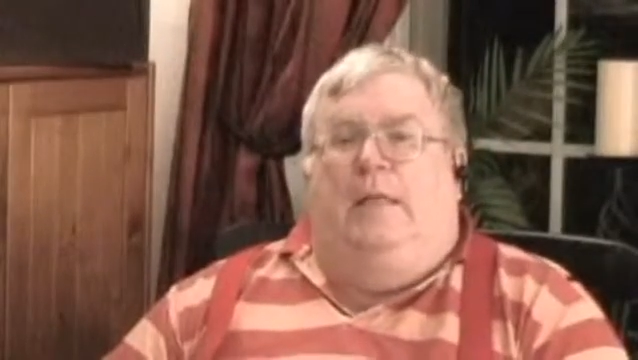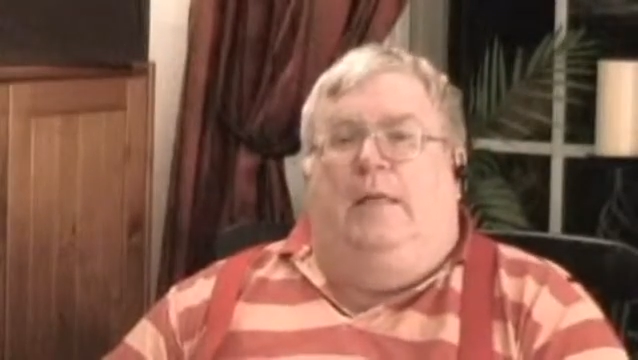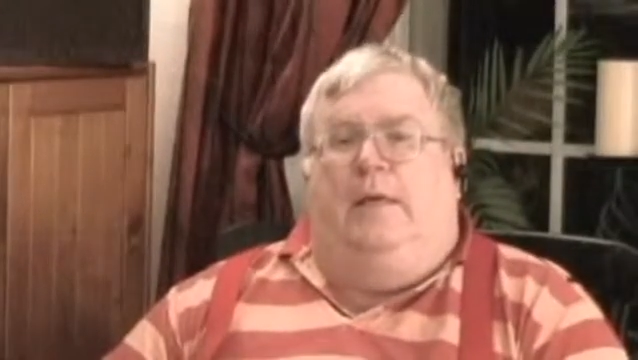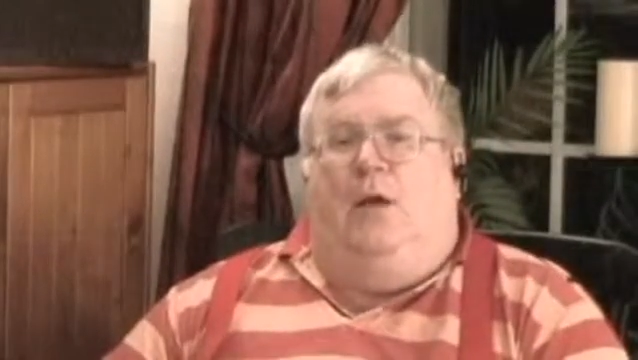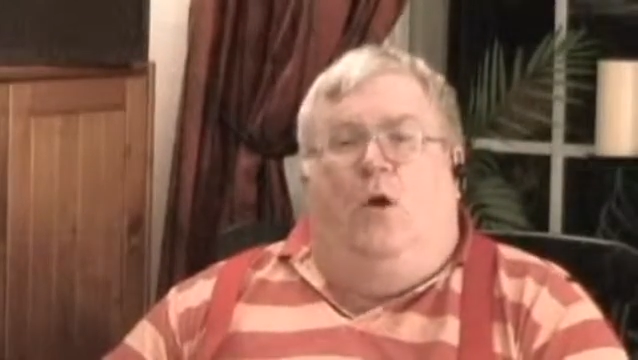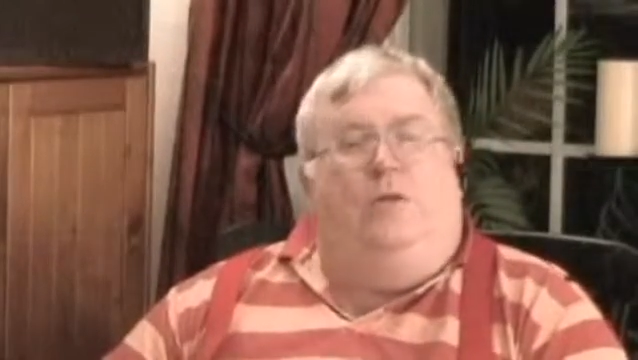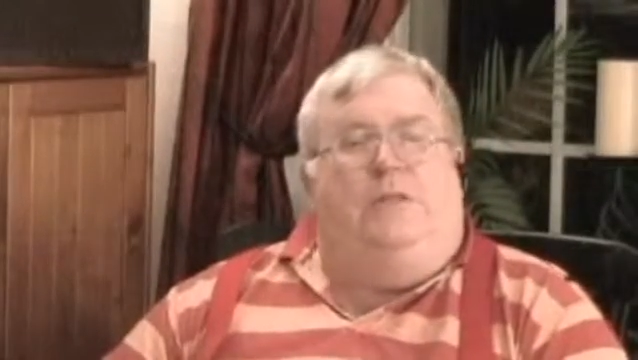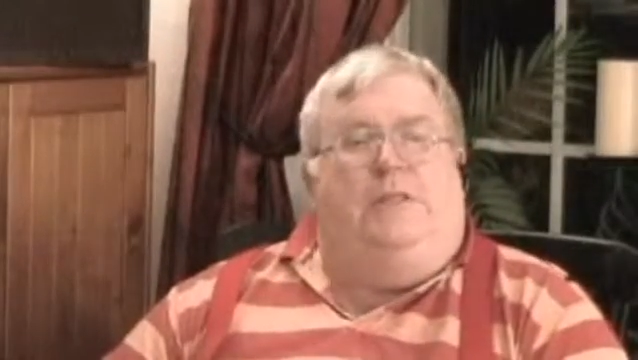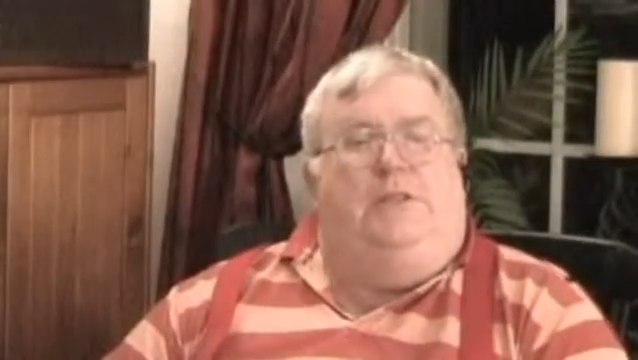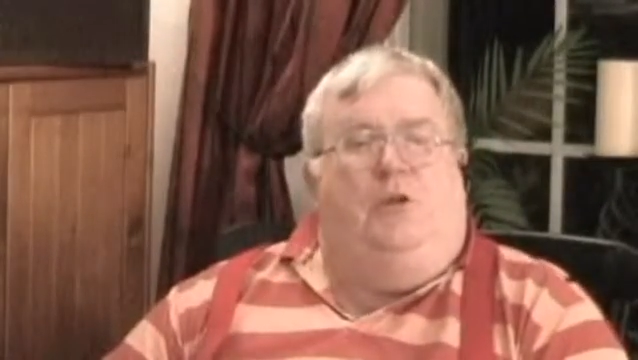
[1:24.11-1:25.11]
the
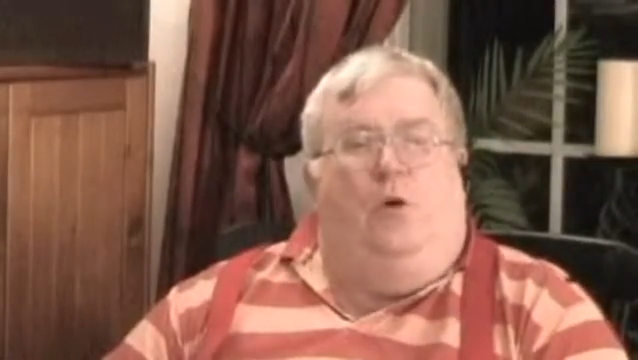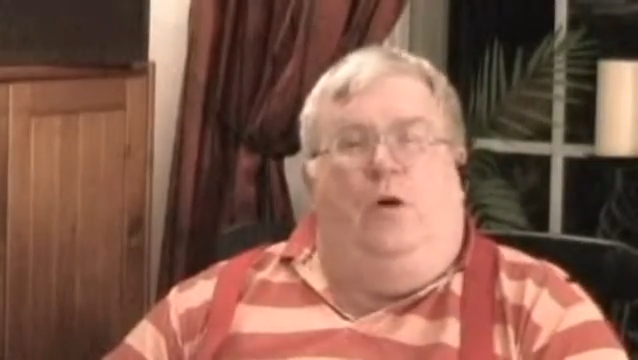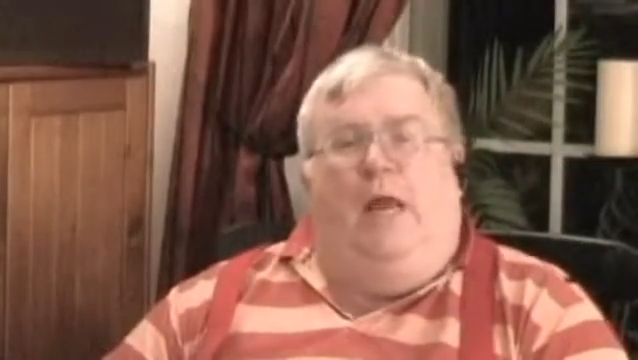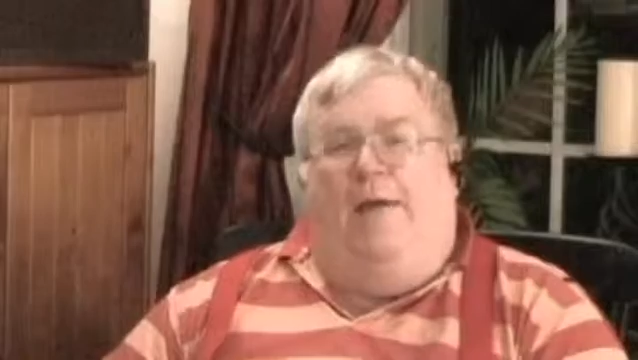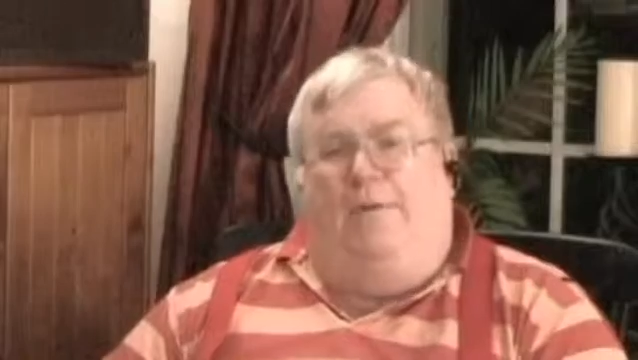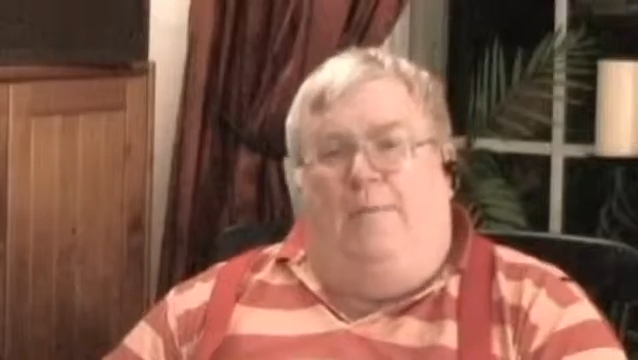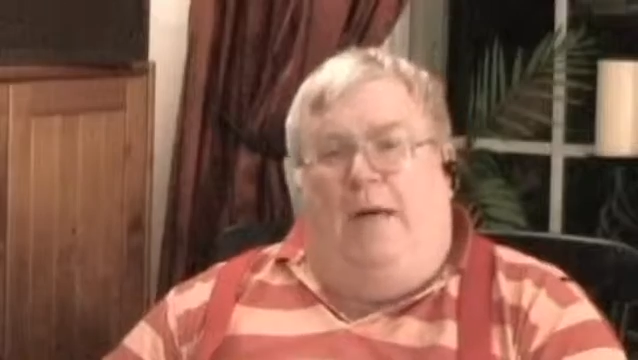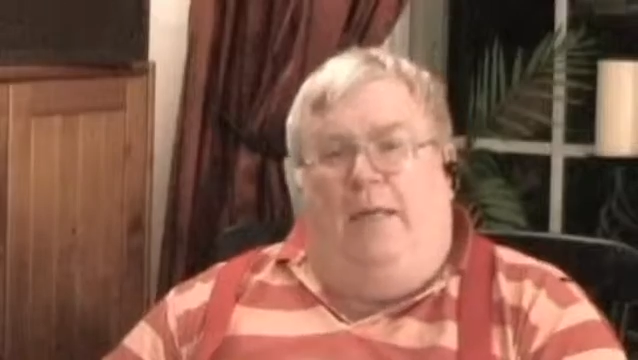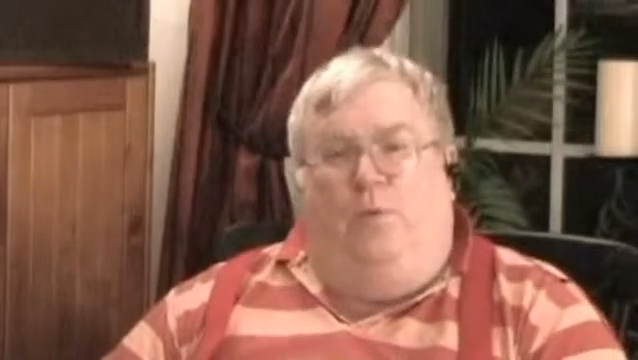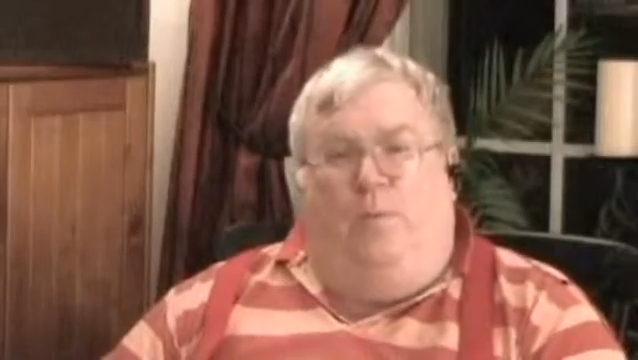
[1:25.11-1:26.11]
host is sure
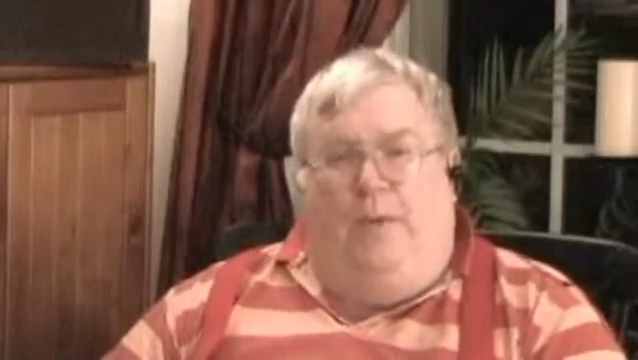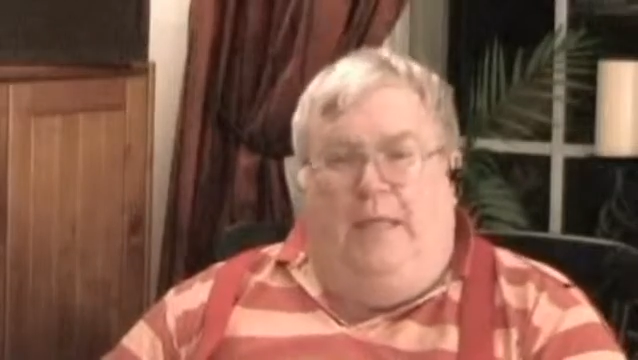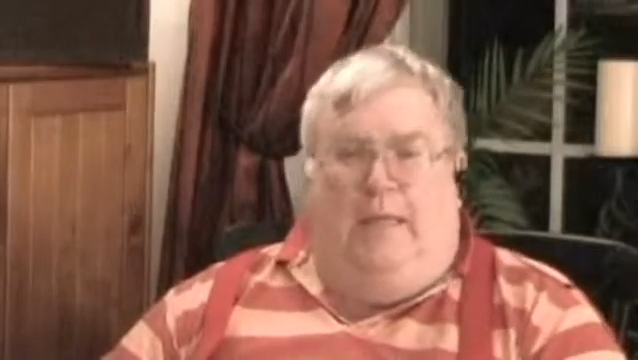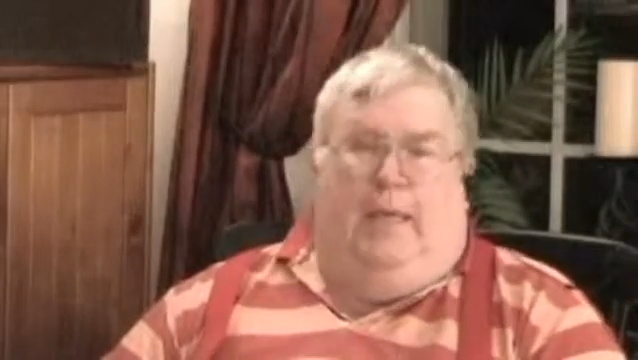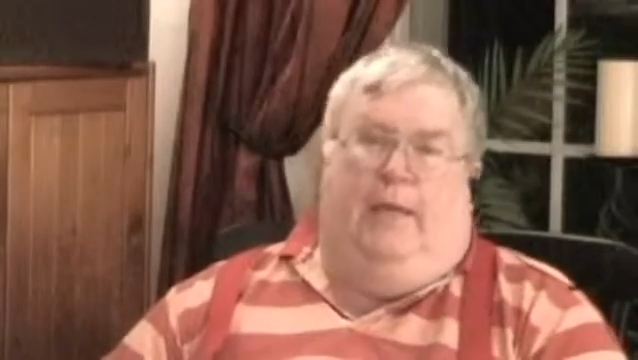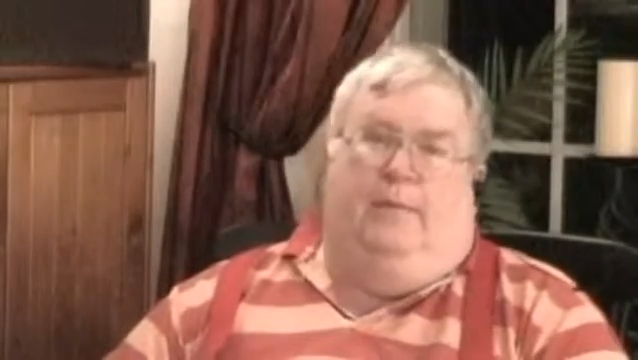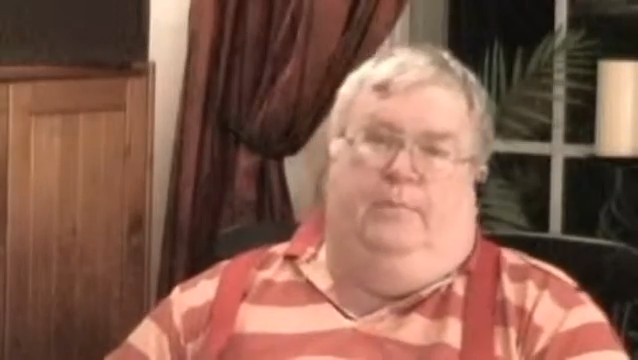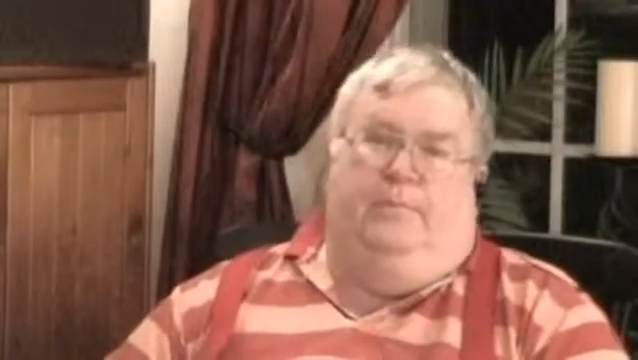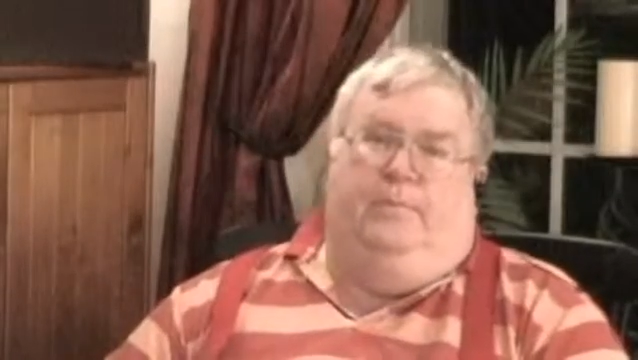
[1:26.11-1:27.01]
everybody will be there.